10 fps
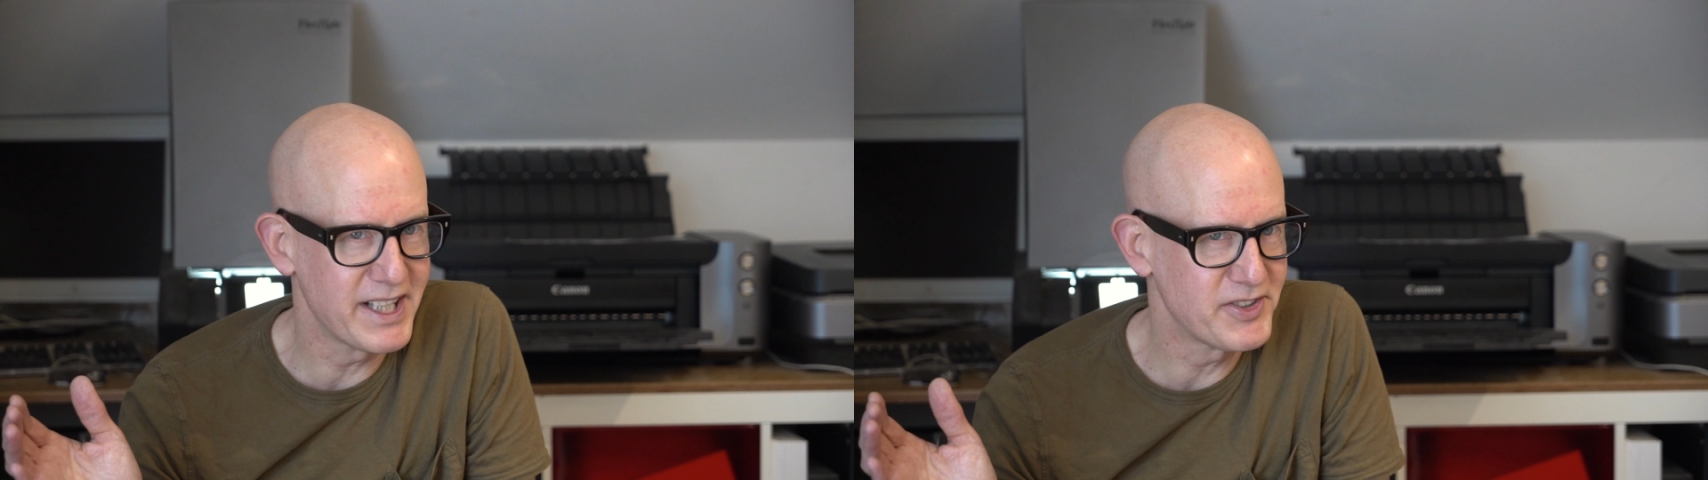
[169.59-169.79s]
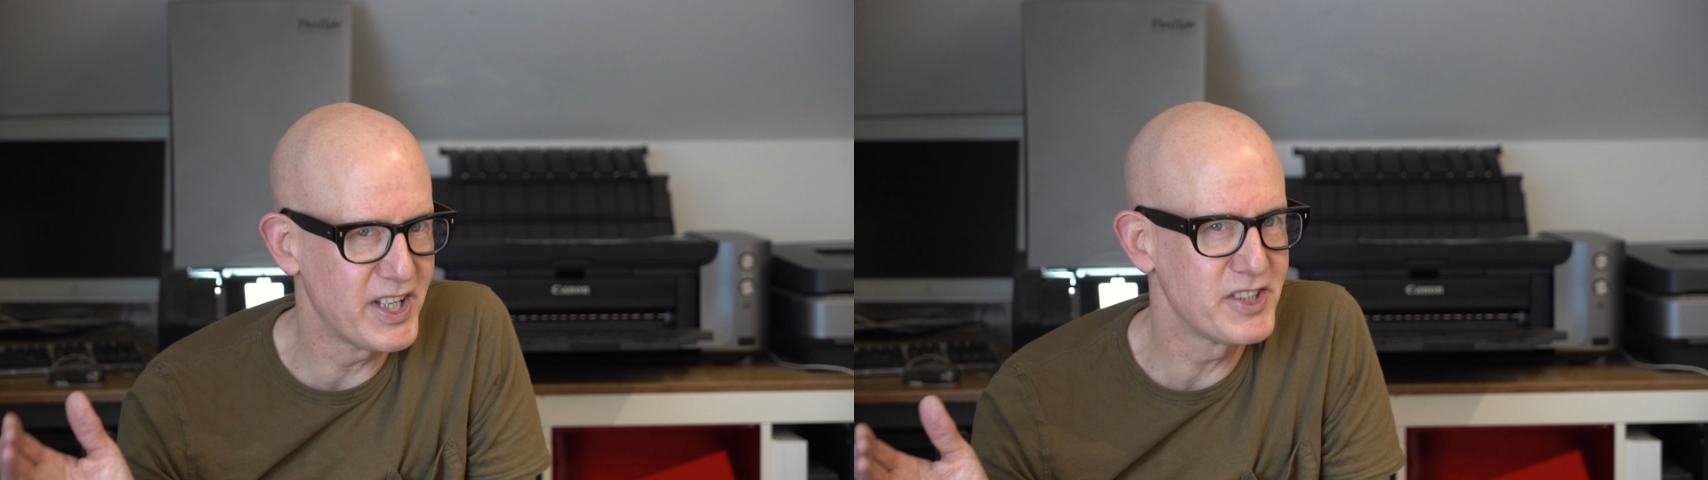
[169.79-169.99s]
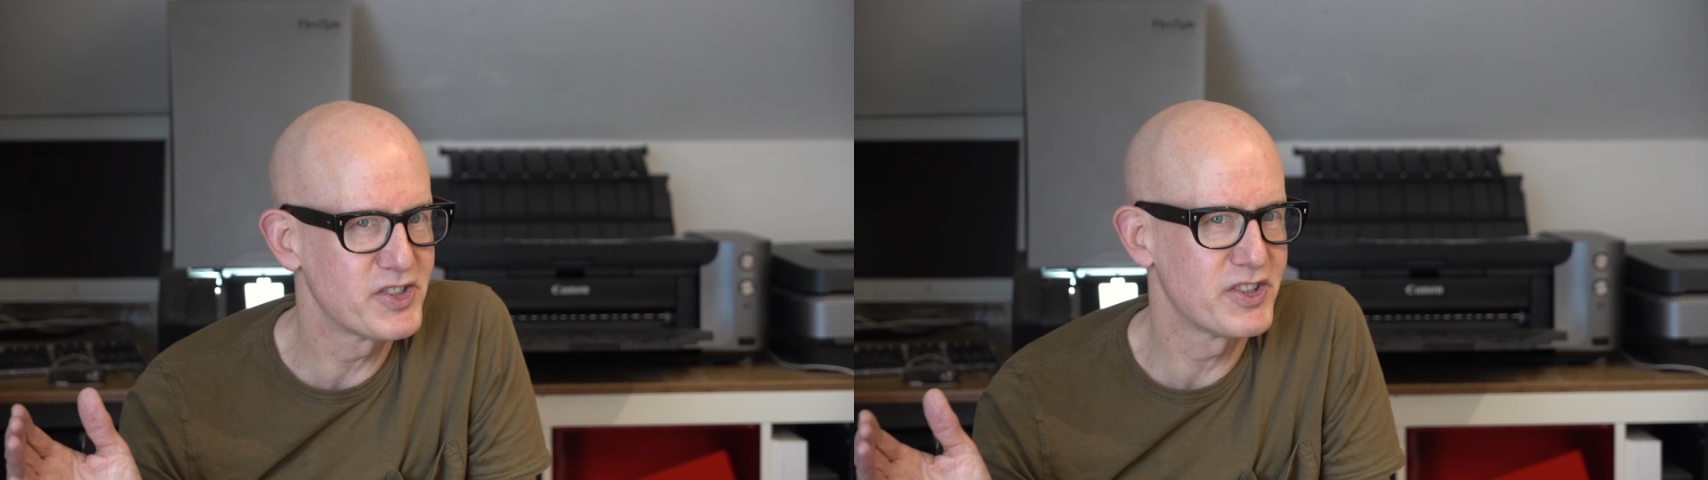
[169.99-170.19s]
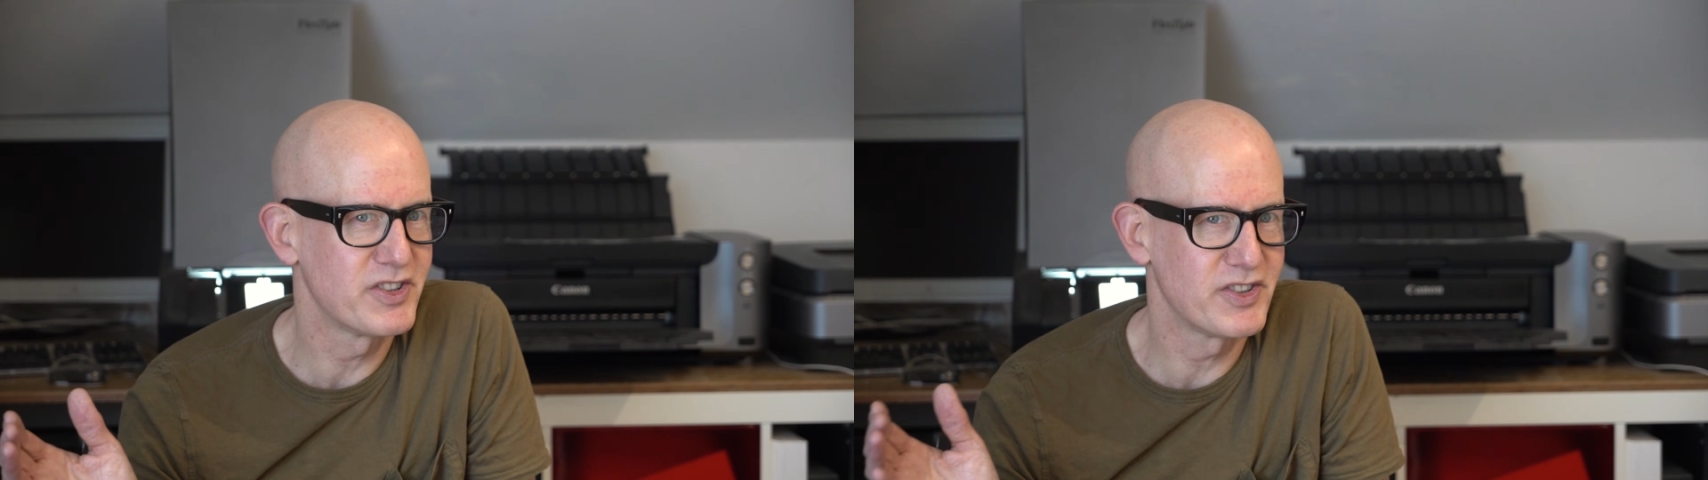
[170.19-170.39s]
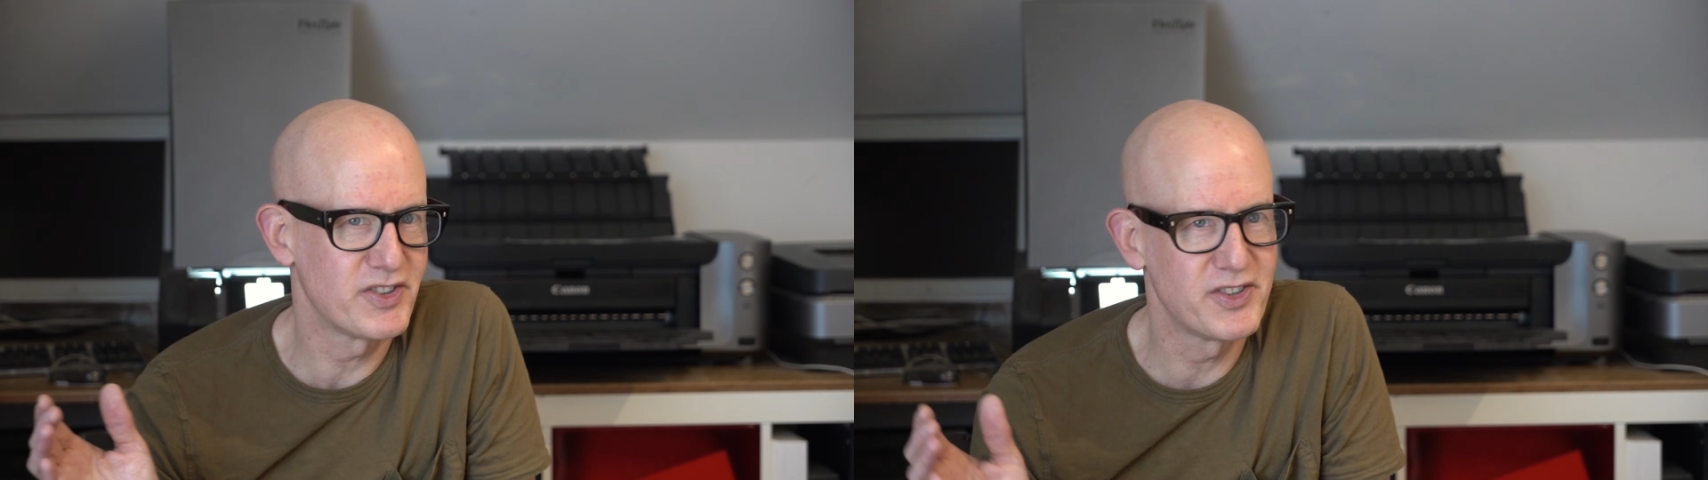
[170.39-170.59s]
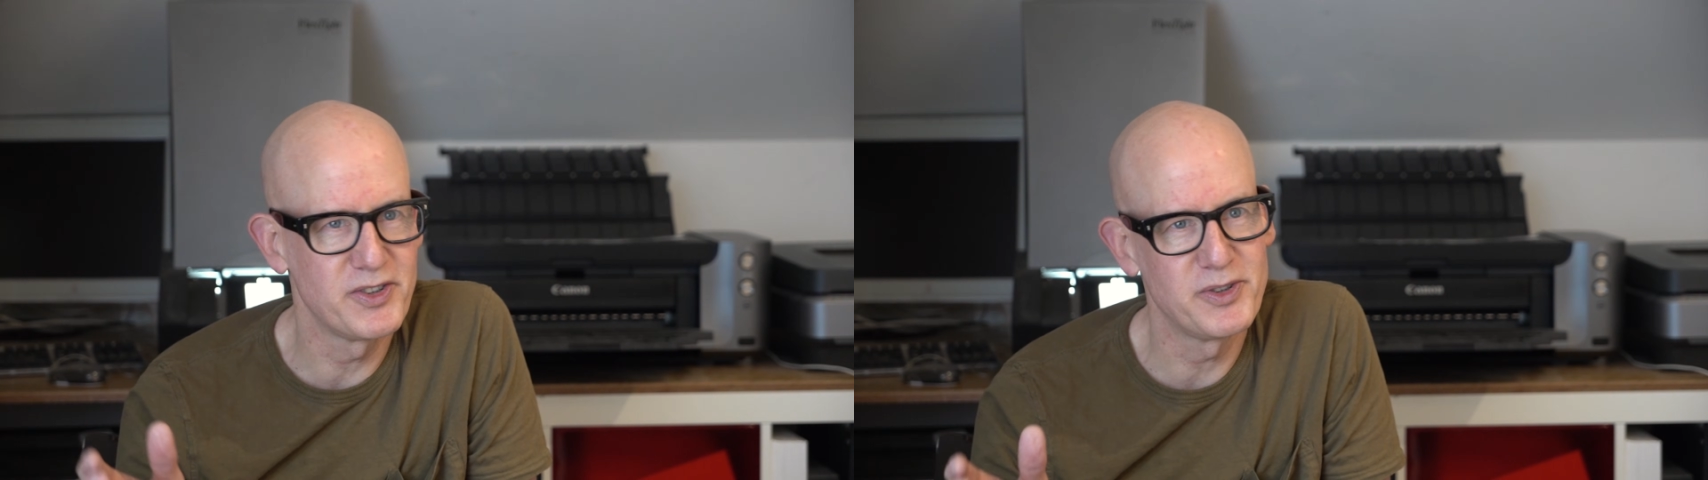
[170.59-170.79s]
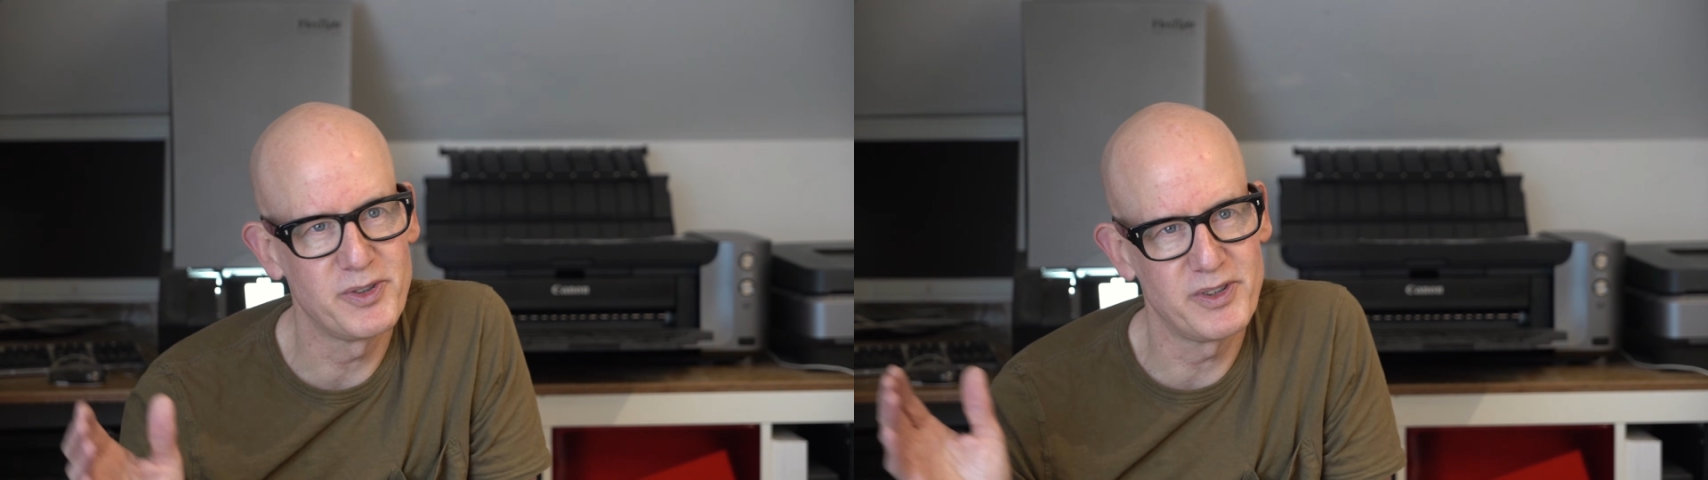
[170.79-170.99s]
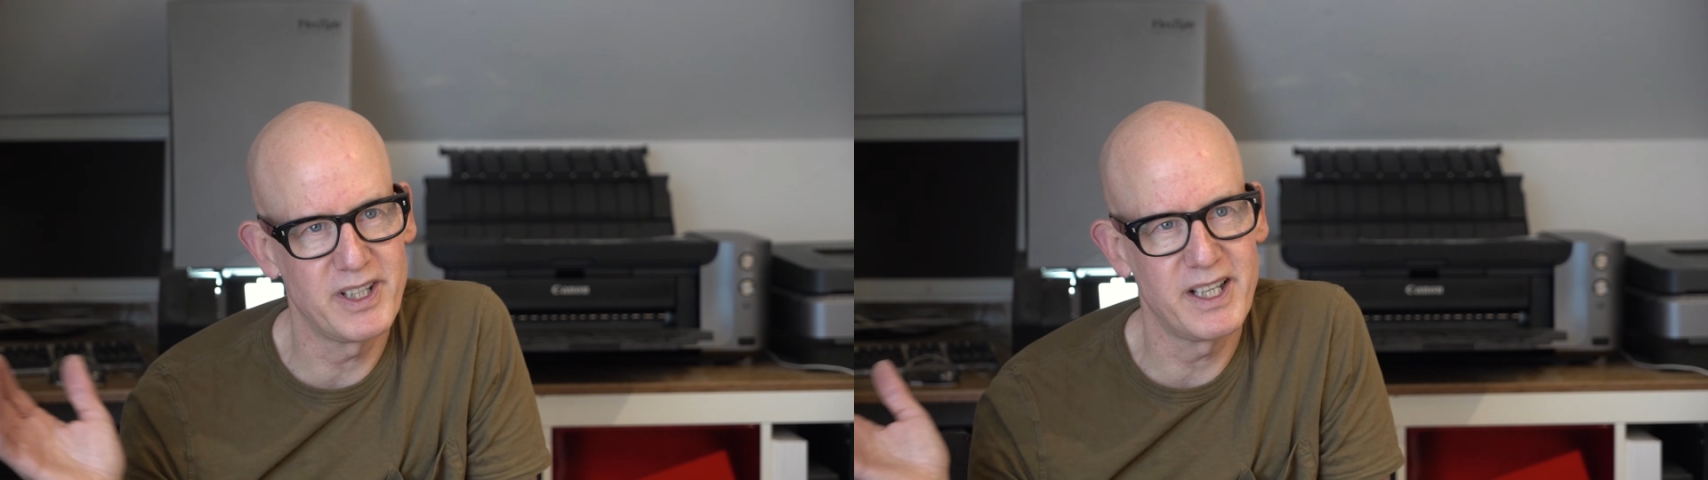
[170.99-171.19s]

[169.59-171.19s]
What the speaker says: attention to